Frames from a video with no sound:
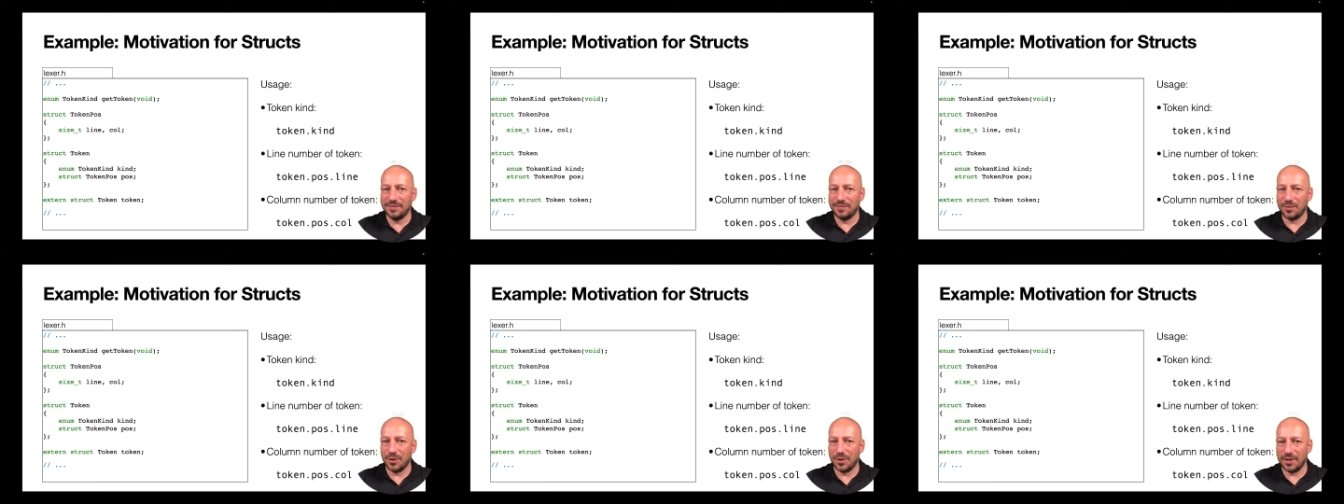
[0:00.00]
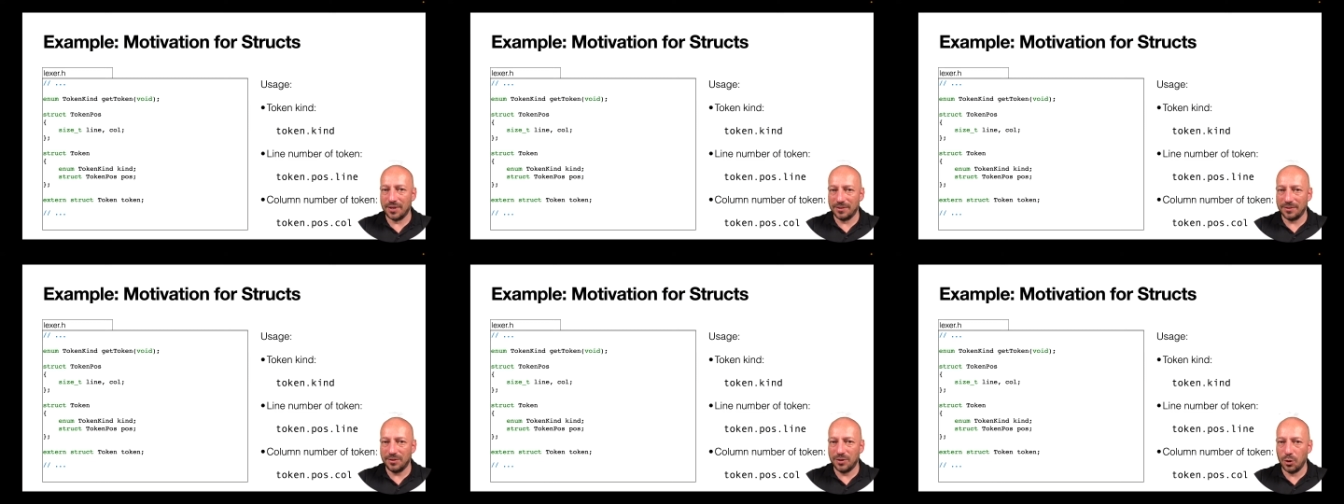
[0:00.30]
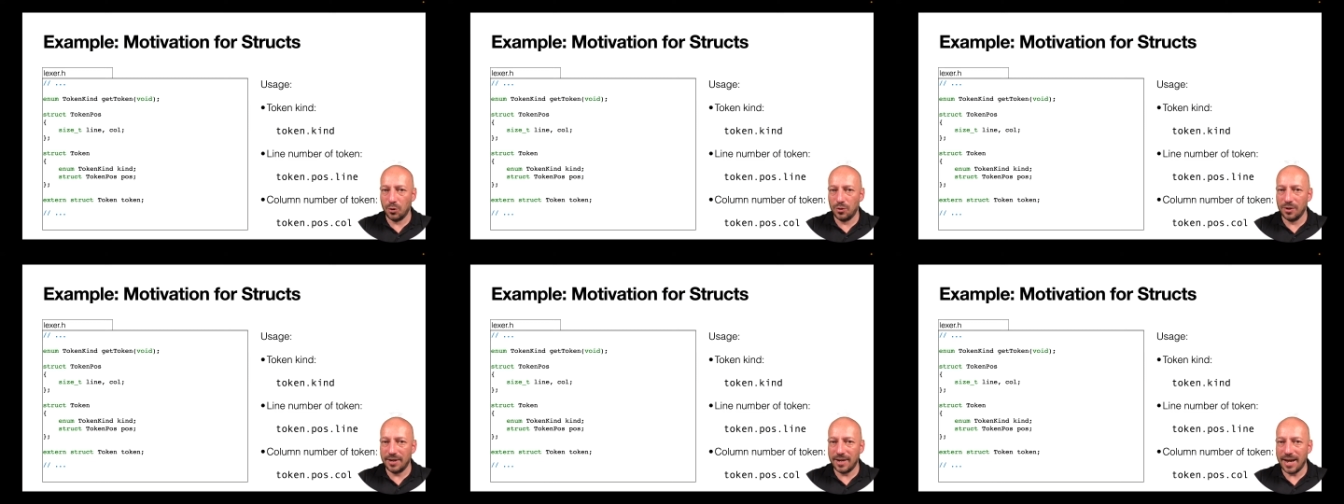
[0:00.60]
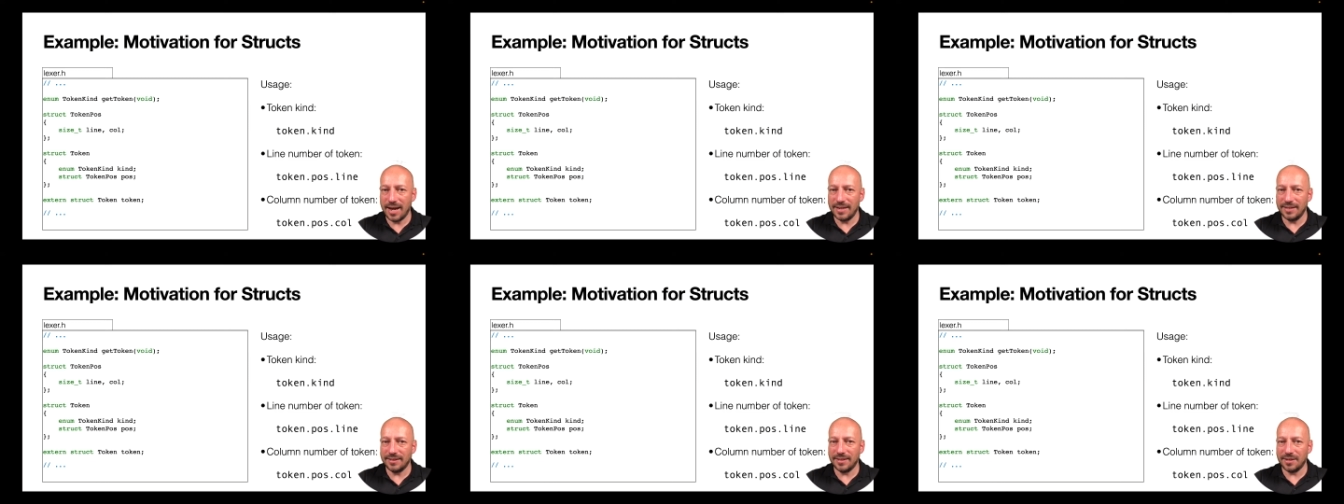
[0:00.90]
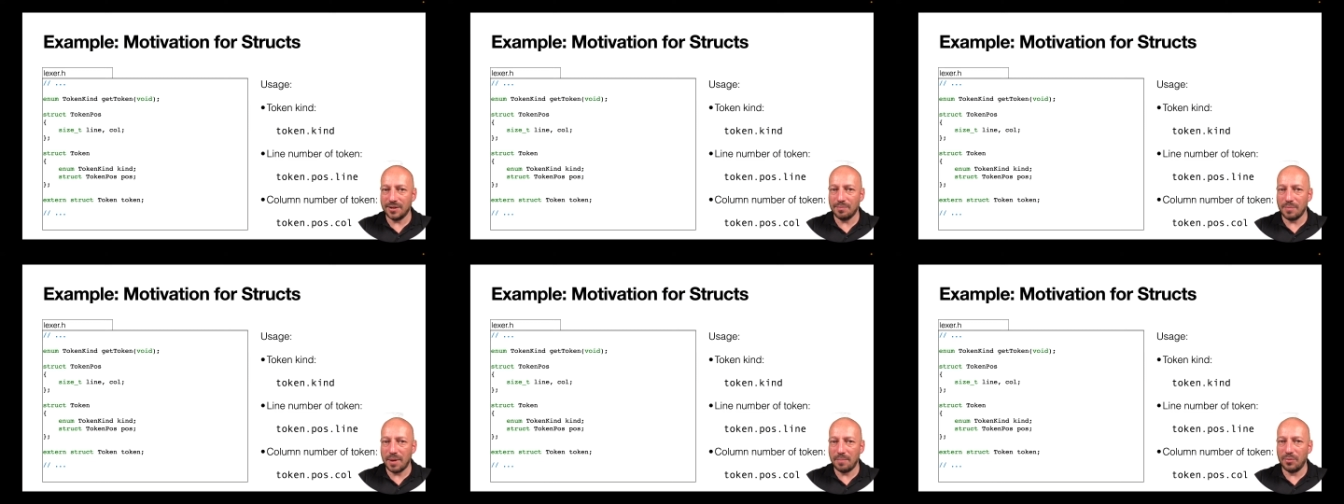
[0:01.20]
for the token kind
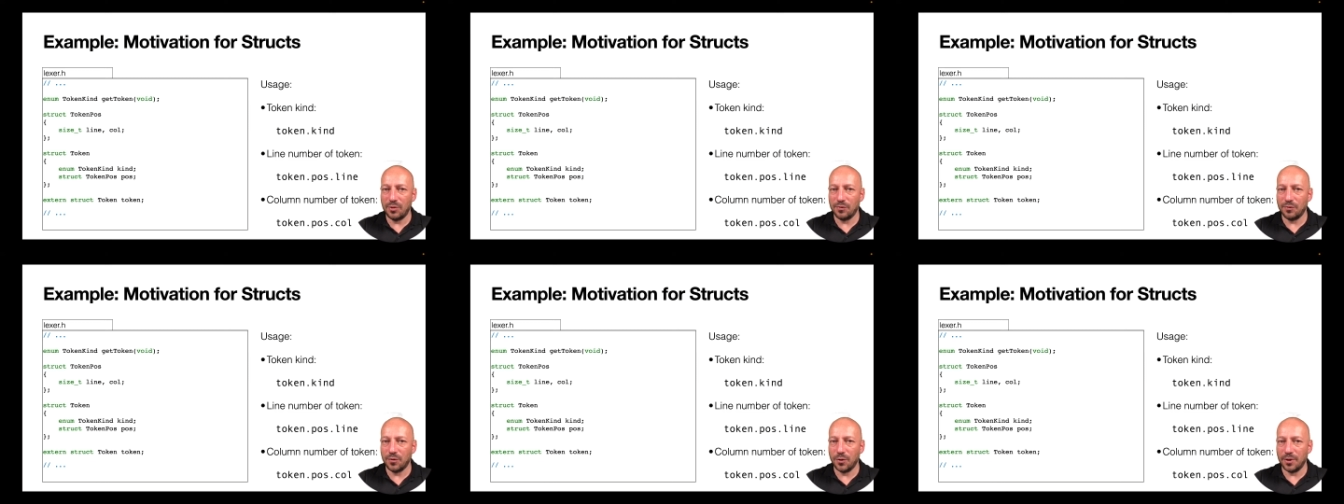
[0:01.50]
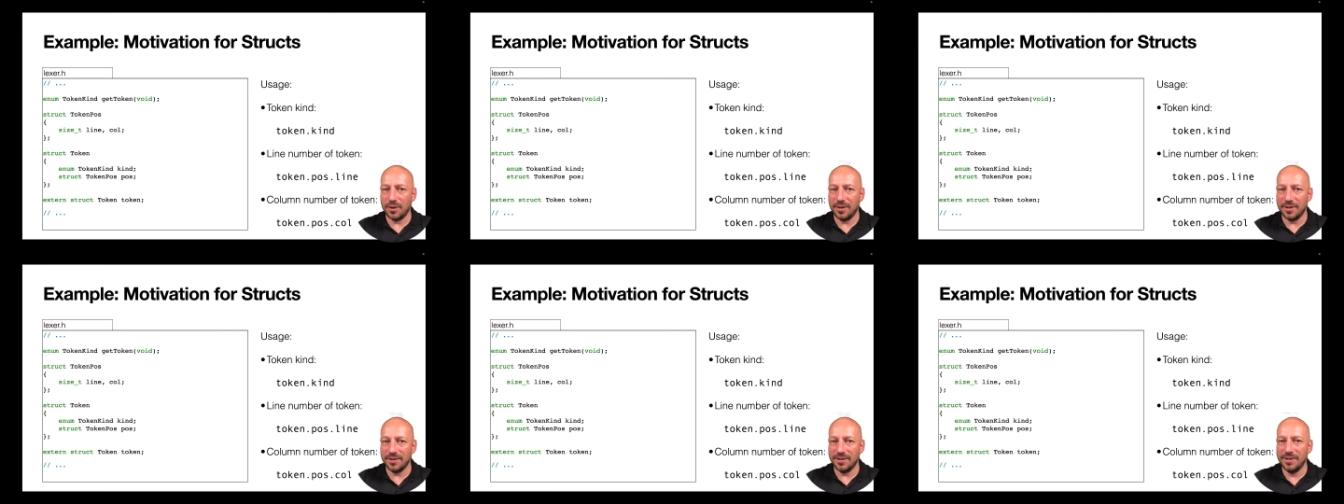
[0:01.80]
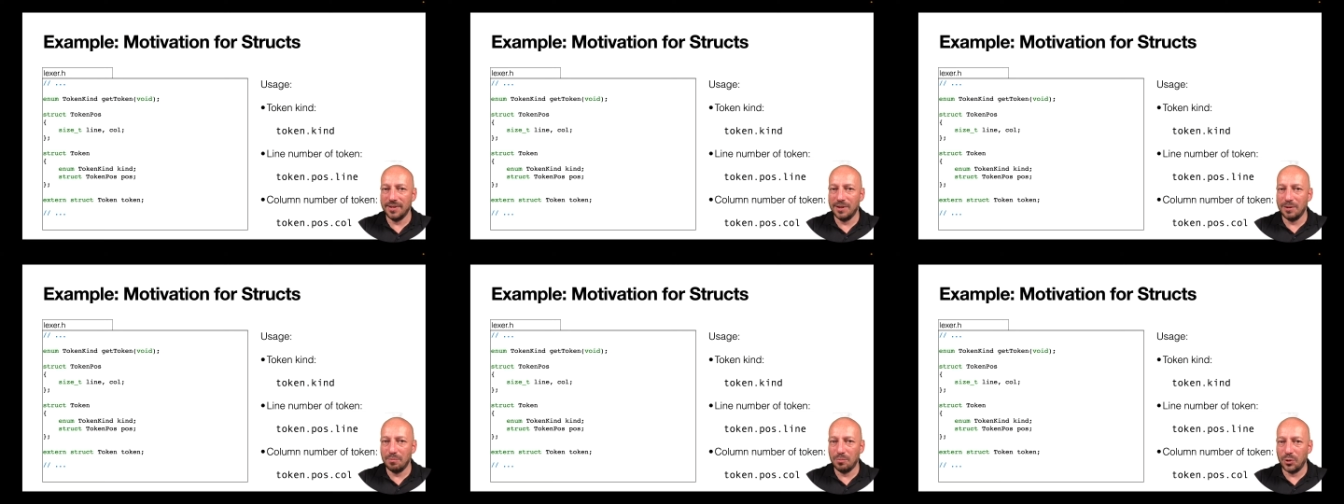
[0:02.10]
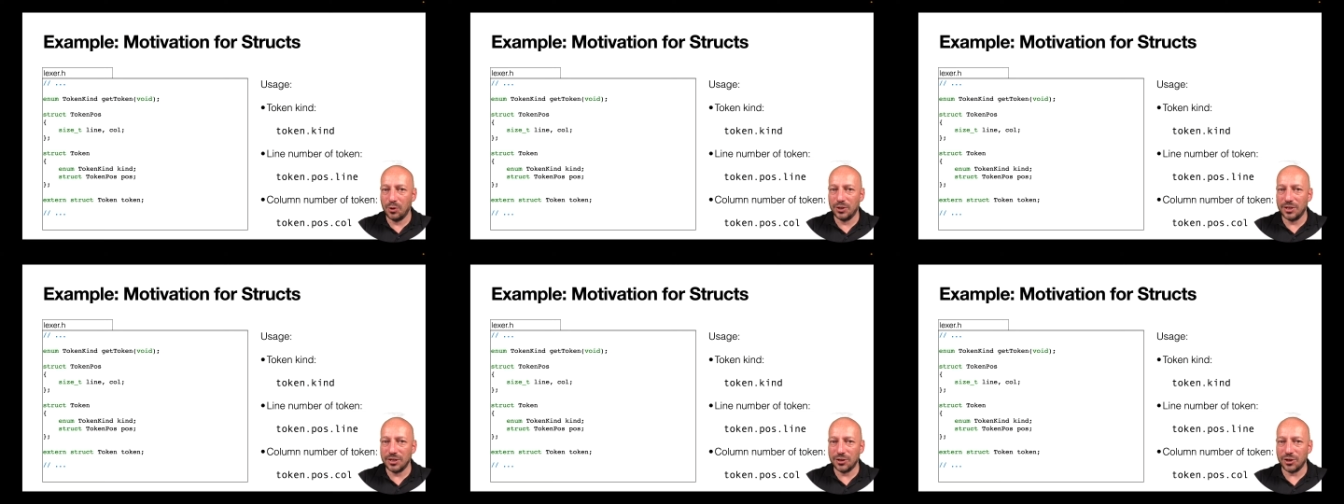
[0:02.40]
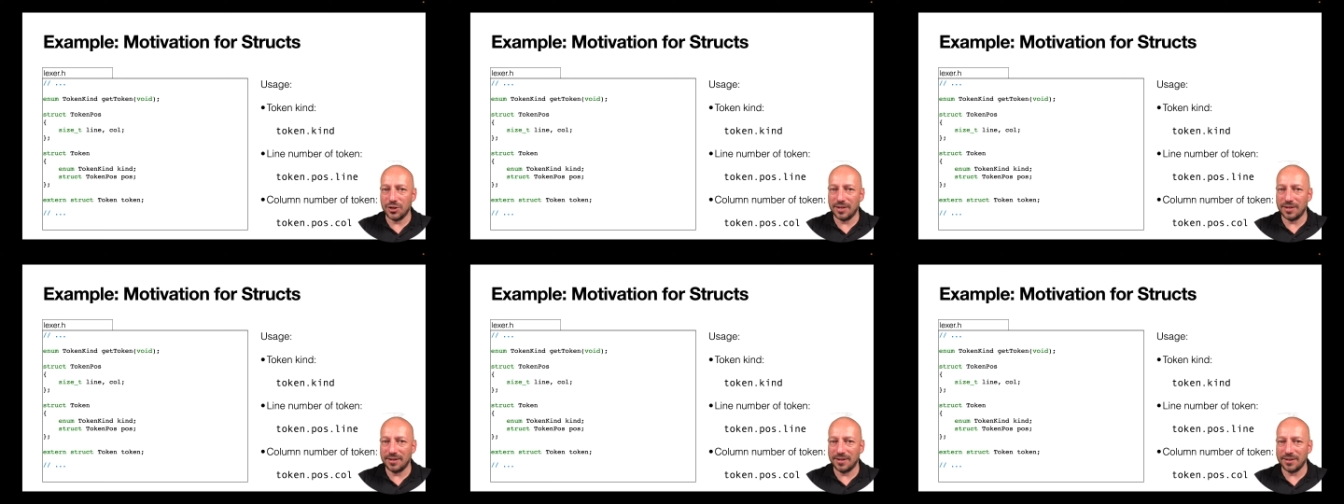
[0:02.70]
and a member for the
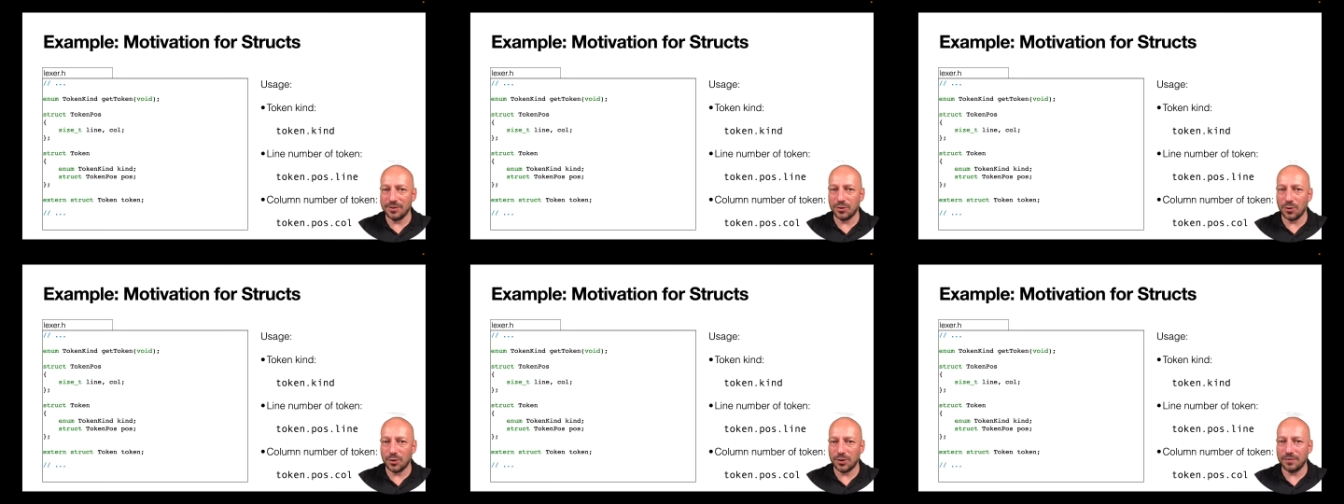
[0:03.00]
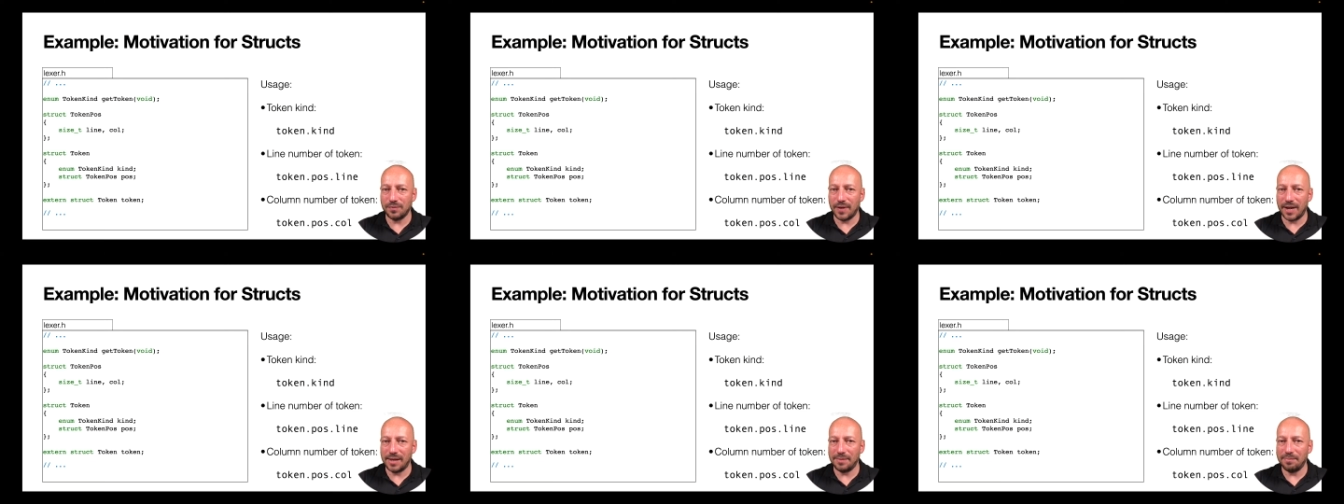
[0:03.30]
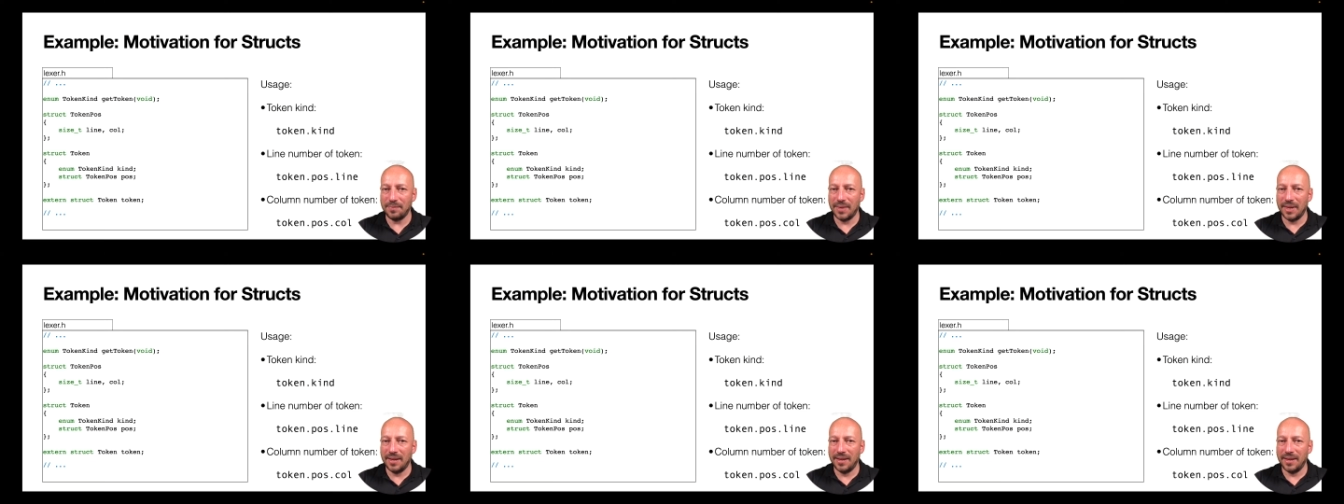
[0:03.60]
position in the source file.